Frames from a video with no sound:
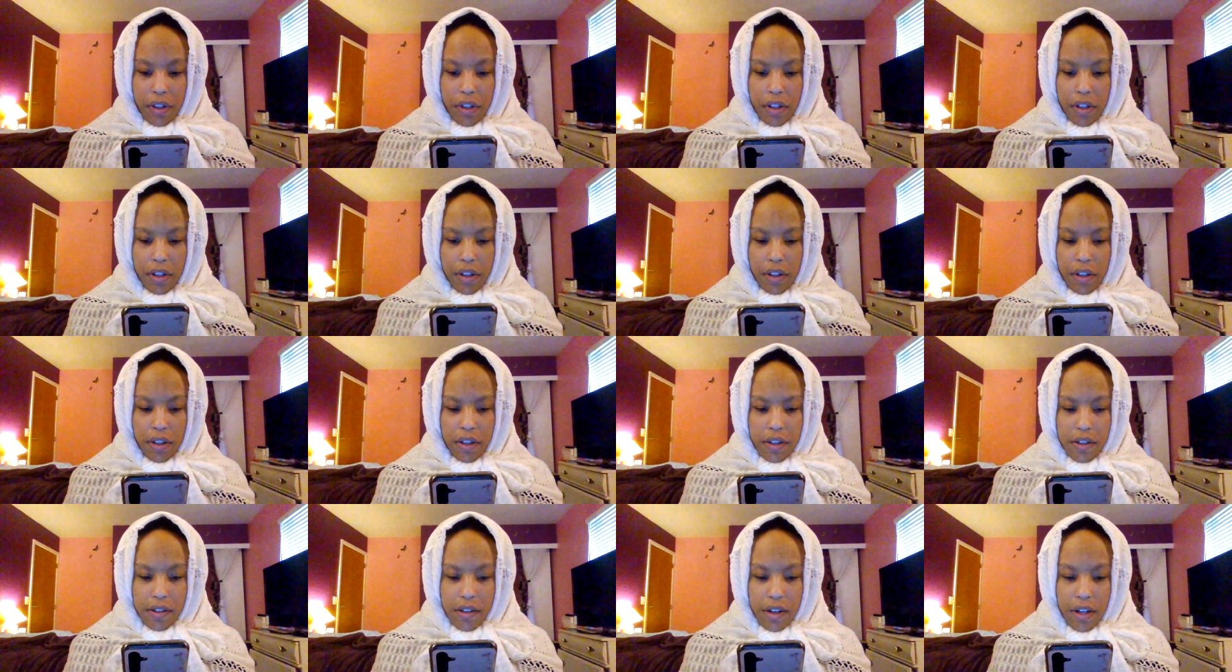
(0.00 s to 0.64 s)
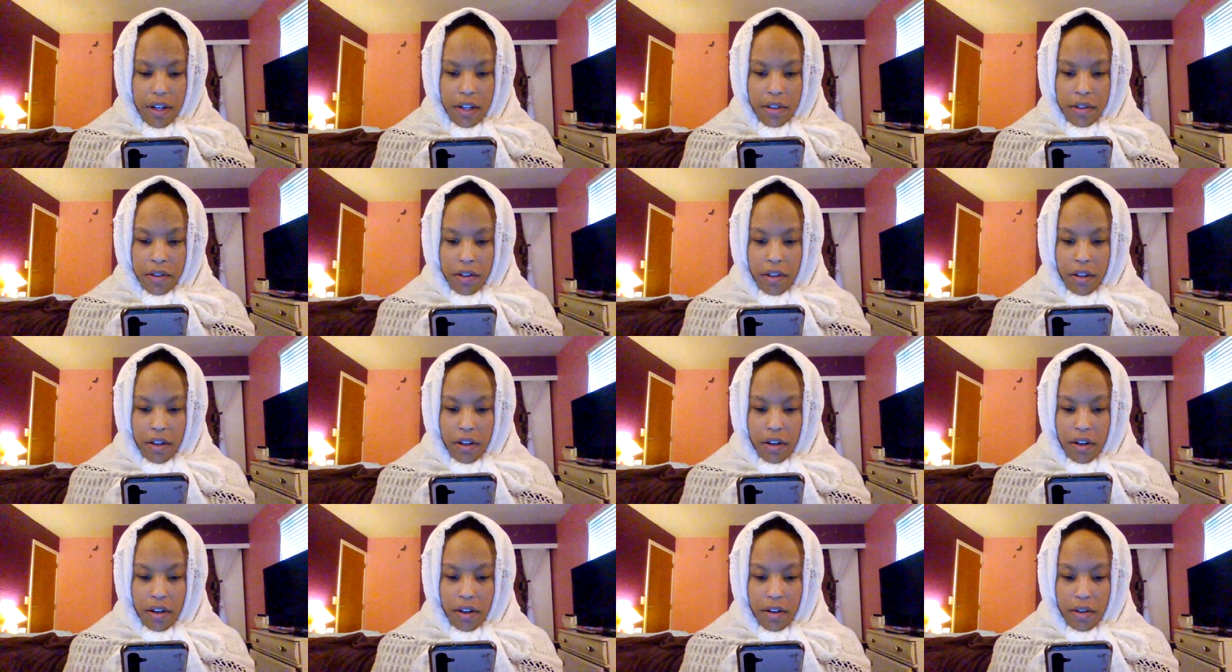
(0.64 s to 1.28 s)
And then his guys are
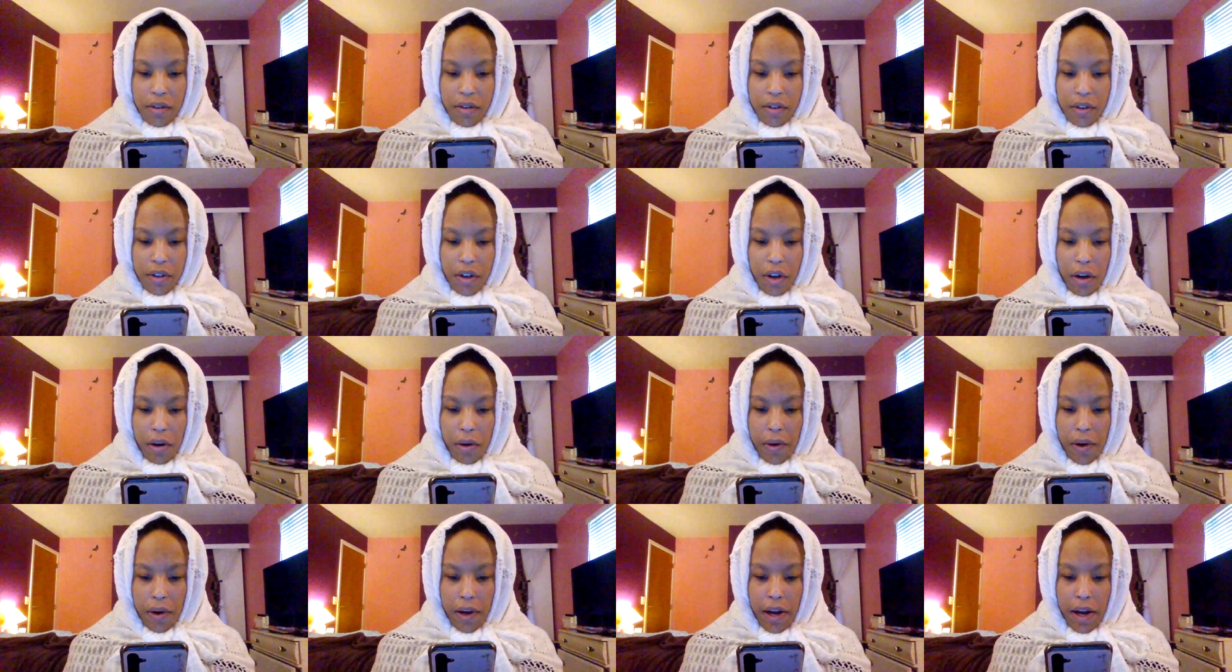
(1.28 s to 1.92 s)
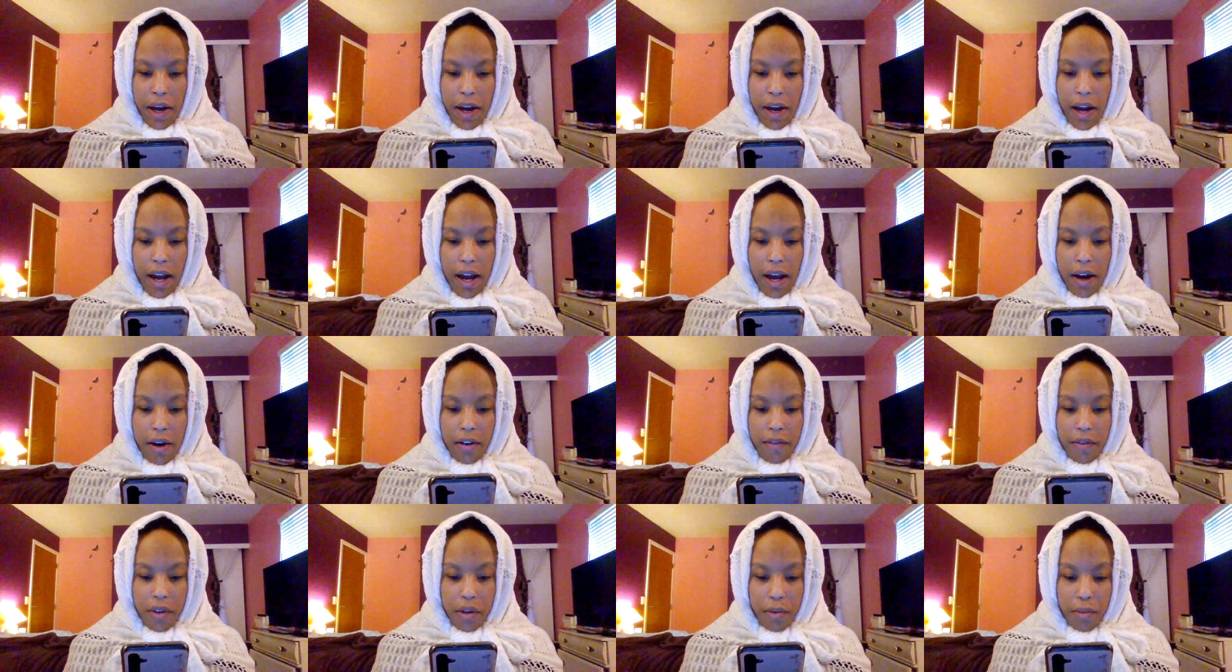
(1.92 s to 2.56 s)
like, oh no,
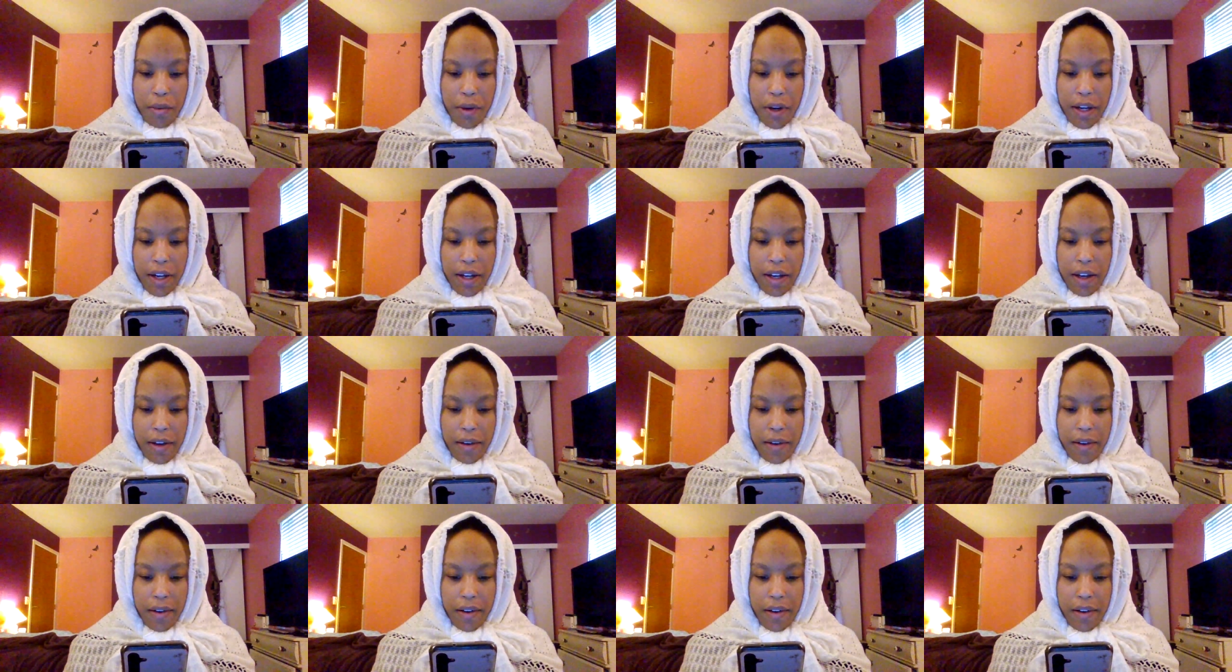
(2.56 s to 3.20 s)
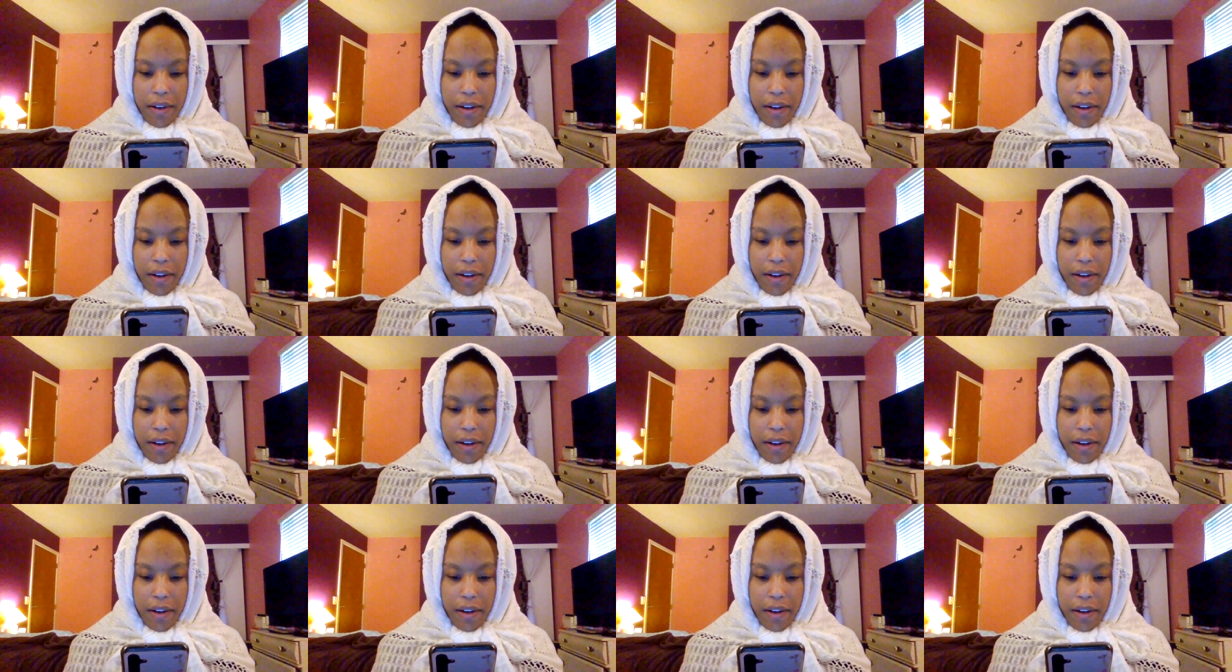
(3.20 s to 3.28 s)
out of the way,